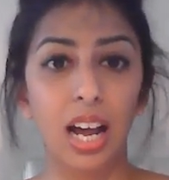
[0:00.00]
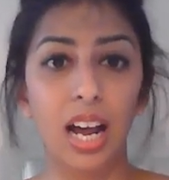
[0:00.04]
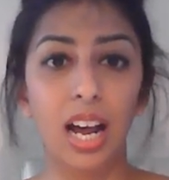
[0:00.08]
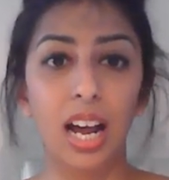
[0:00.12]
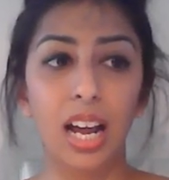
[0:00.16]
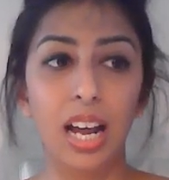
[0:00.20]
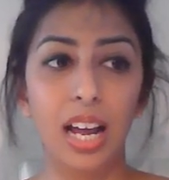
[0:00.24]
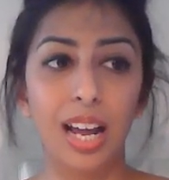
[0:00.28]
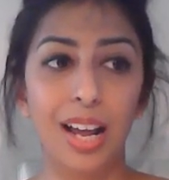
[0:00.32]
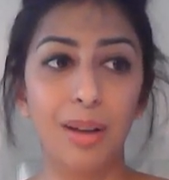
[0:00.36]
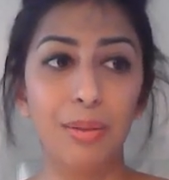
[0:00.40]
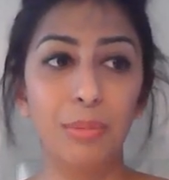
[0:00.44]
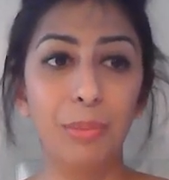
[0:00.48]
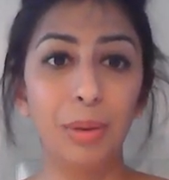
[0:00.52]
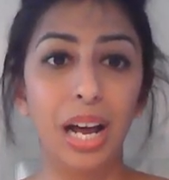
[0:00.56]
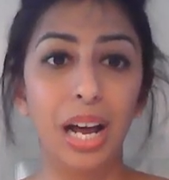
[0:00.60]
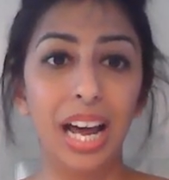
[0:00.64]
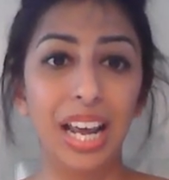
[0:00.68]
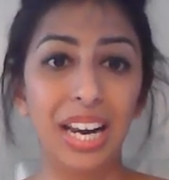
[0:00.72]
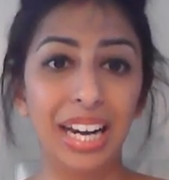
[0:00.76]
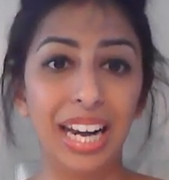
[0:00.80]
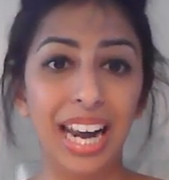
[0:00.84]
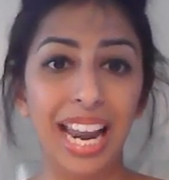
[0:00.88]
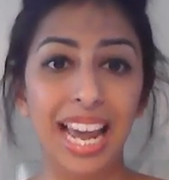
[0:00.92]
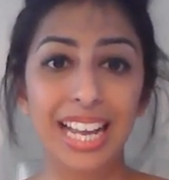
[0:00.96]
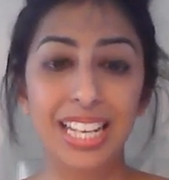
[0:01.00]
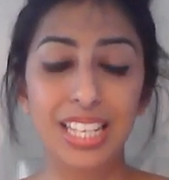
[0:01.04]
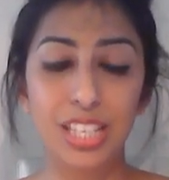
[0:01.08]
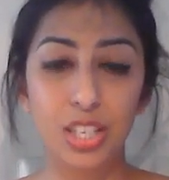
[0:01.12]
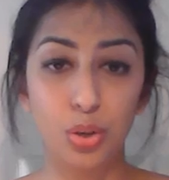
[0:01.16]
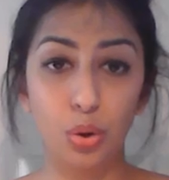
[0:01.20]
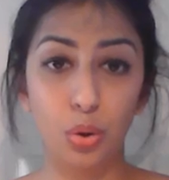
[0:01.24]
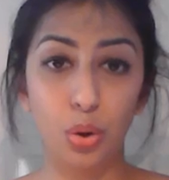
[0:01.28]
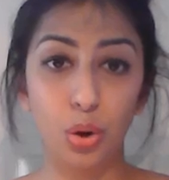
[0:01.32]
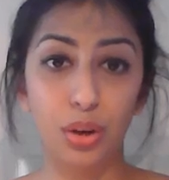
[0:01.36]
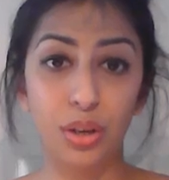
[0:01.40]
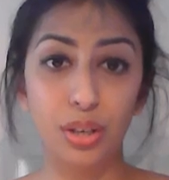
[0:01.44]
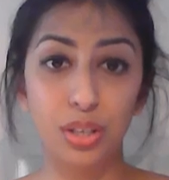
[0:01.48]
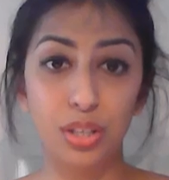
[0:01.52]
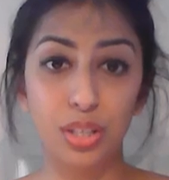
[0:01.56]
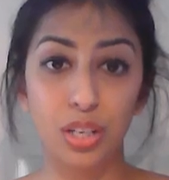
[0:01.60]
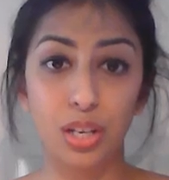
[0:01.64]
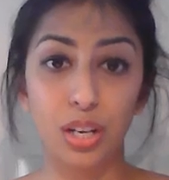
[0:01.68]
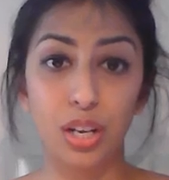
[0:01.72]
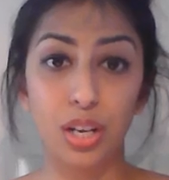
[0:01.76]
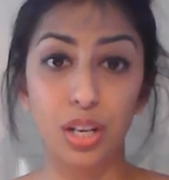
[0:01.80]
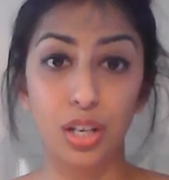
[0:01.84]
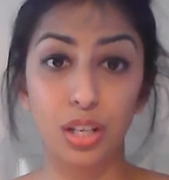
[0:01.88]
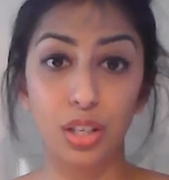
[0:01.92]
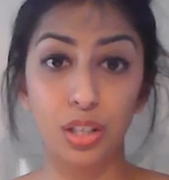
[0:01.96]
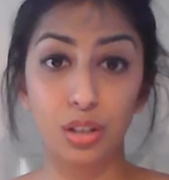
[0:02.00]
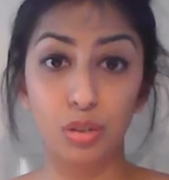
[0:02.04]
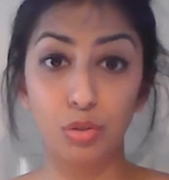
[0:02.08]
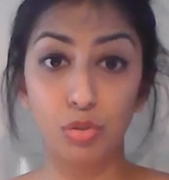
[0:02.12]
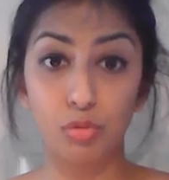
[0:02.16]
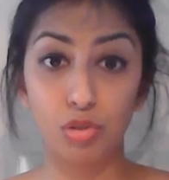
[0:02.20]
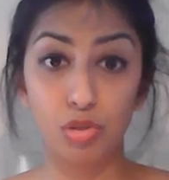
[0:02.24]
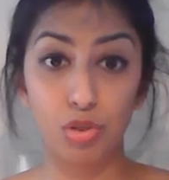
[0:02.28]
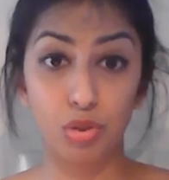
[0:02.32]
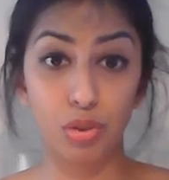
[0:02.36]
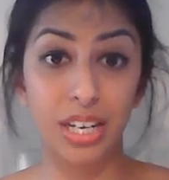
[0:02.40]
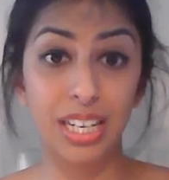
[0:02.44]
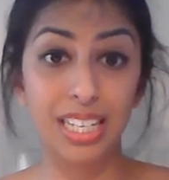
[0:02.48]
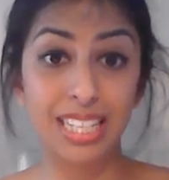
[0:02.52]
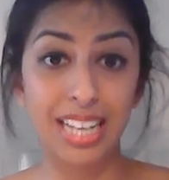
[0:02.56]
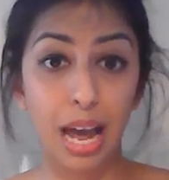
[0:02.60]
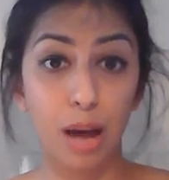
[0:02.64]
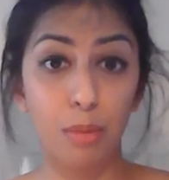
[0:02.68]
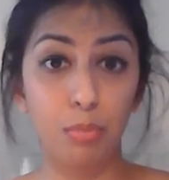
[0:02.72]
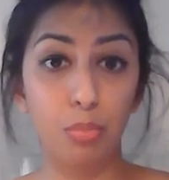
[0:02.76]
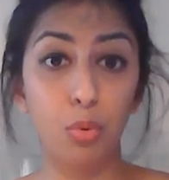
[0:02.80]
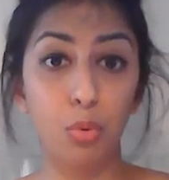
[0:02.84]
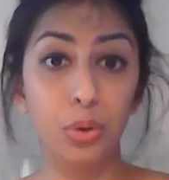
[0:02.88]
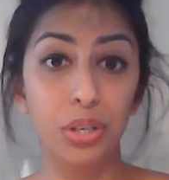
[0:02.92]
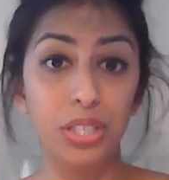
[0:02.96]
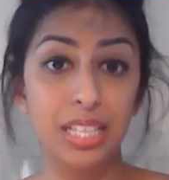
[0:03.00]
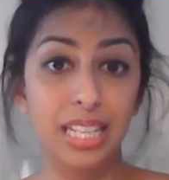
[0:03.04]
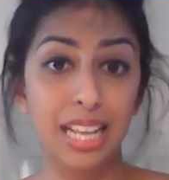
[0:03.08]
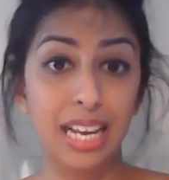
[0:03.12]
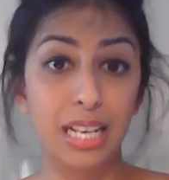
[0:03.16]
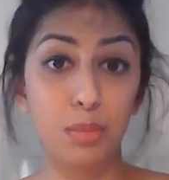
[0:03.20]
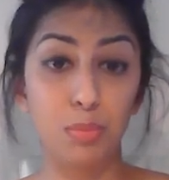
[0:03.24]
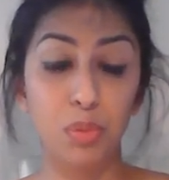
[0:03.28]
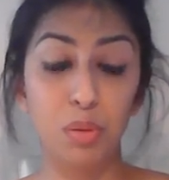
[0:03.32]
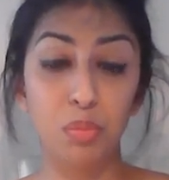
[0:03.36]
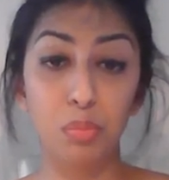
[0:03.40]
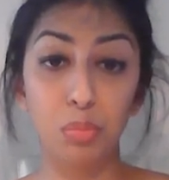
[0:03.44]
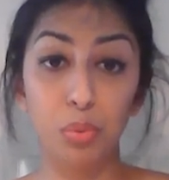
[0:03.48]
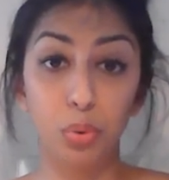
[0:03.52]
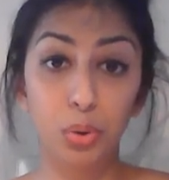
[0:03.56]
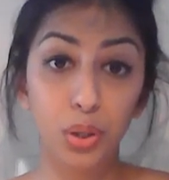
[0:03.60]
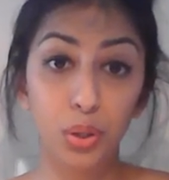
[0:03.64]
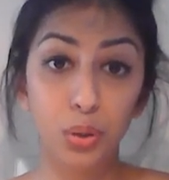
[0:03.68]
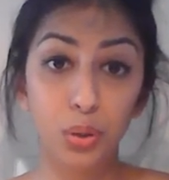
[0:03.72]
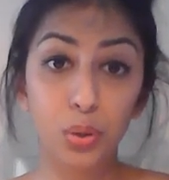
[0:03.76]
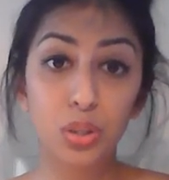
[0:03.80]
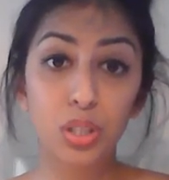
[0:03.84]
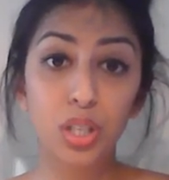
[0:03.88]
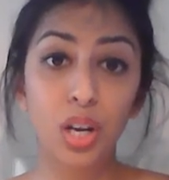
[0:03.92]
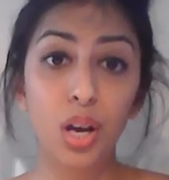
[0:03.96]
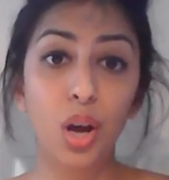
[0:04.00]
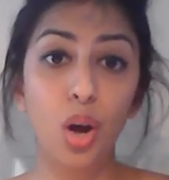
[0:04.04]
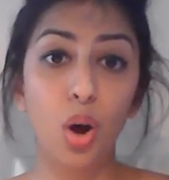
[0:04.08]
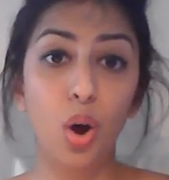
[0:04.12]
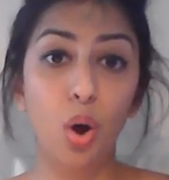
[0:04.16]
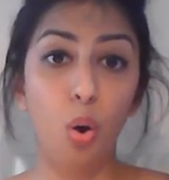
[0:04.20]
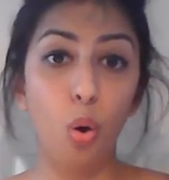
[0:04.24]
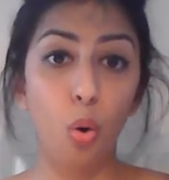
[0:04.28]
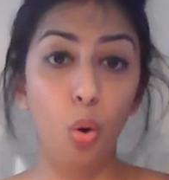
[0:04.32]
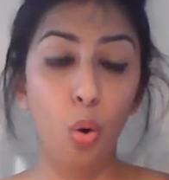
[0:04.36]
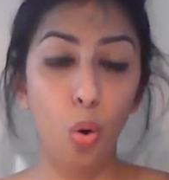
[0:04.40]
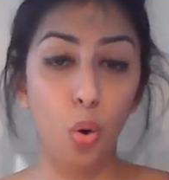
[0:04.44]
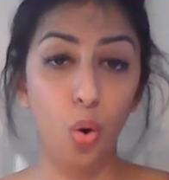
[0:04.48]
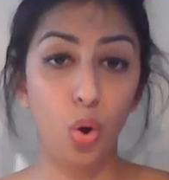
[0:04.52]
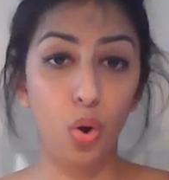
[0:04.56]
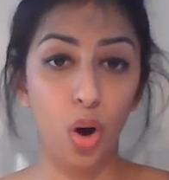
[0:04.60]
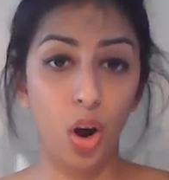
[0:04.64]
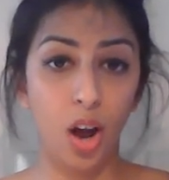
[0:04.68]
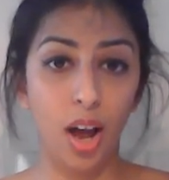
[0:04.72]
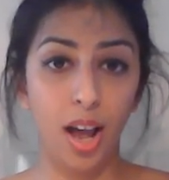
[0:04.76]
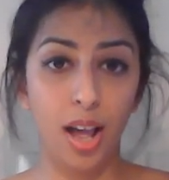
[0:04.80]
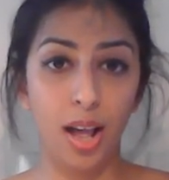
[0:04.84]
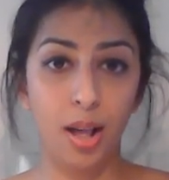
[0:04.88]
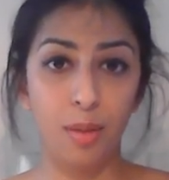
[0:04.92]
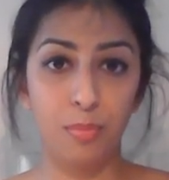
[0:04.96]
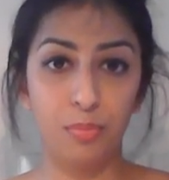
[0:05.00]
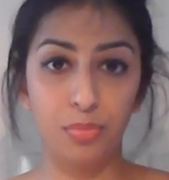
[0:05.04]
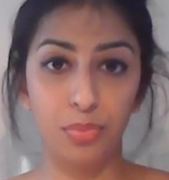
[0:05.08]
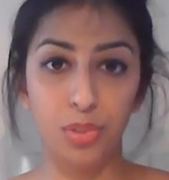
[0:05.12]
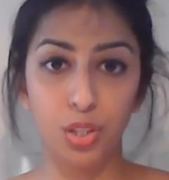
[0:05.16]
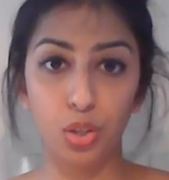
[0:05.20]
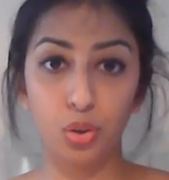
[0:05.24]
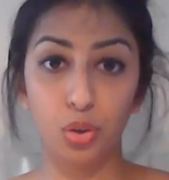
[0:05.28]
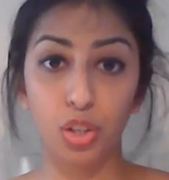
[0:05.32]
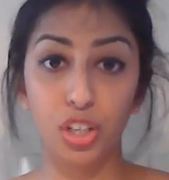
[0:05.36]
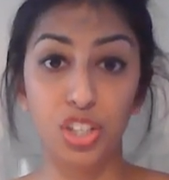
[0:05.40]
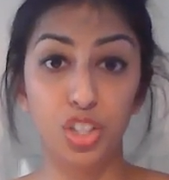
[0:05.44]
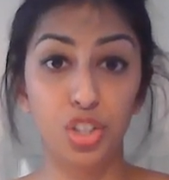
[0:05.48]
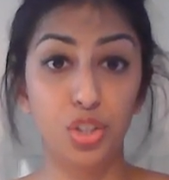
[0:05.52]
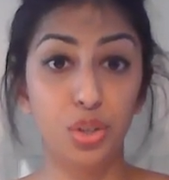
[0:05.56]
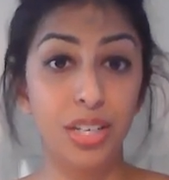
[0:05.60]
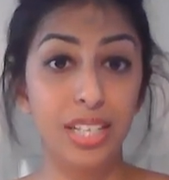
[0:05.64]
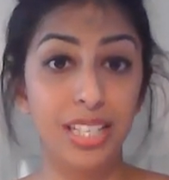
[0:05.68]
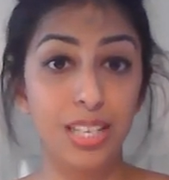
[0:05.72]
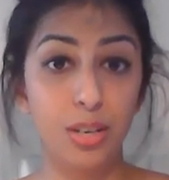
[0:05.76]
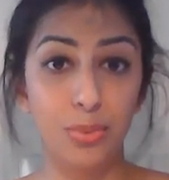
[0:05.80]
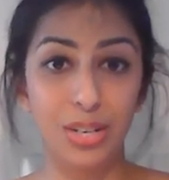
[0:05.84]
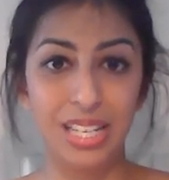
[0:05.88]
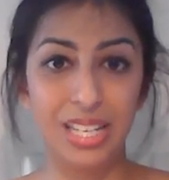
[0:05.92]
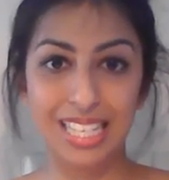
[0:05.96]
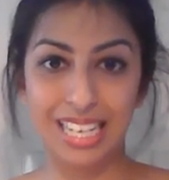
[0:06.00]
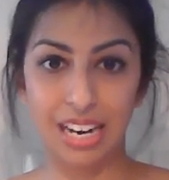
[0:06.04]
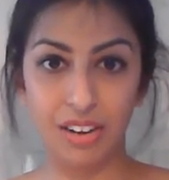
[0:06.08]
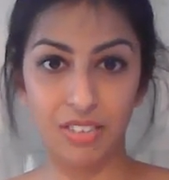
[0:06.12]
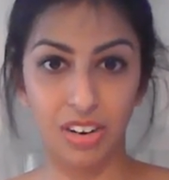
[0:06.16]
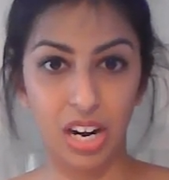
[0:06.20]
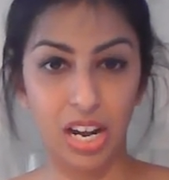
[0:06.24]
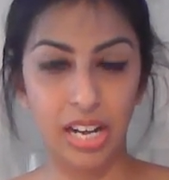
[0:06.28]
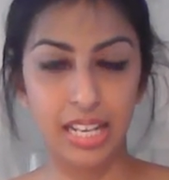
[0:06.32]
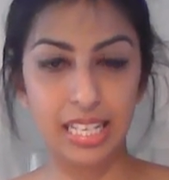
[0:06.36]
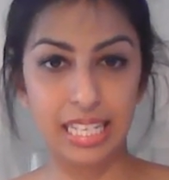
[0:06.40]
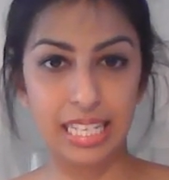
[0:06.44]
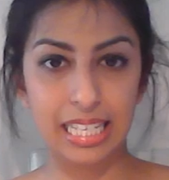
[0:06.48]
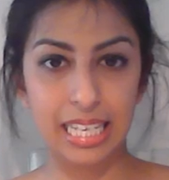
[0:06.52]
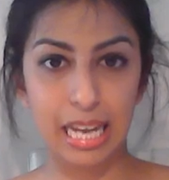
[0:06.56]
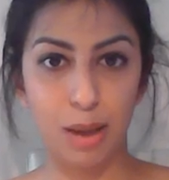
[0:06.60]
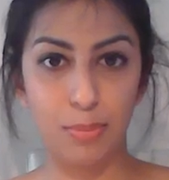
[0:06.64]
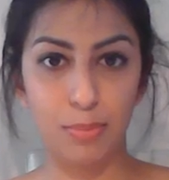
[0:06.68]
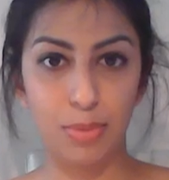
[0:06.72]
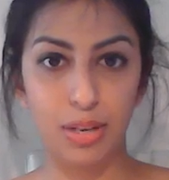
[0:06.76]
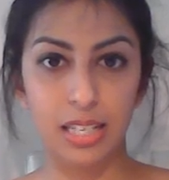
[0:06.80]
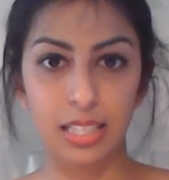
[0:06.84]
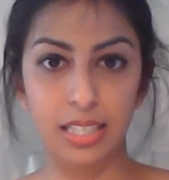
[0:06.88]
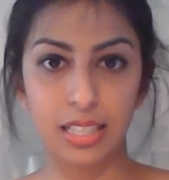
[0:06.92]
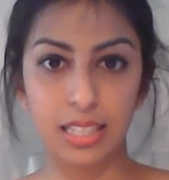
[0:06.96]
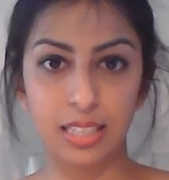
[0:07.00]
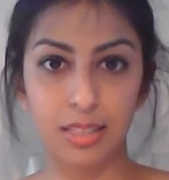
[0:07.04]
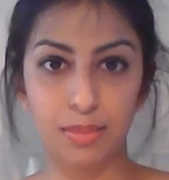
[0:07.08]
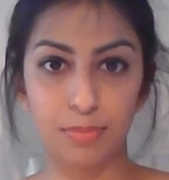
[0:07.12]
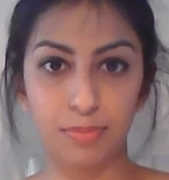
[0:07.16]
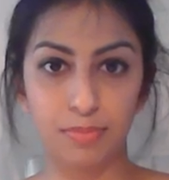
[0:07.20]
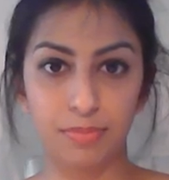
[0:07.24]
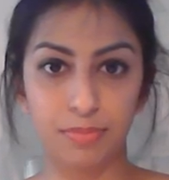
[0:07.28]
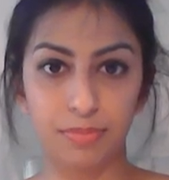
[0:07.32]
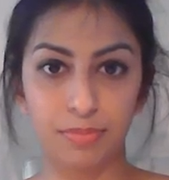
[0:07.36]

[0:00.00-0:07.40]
unless you're going to drink tap water that has been boiled, or you're going to treat it with sterilizing tablets.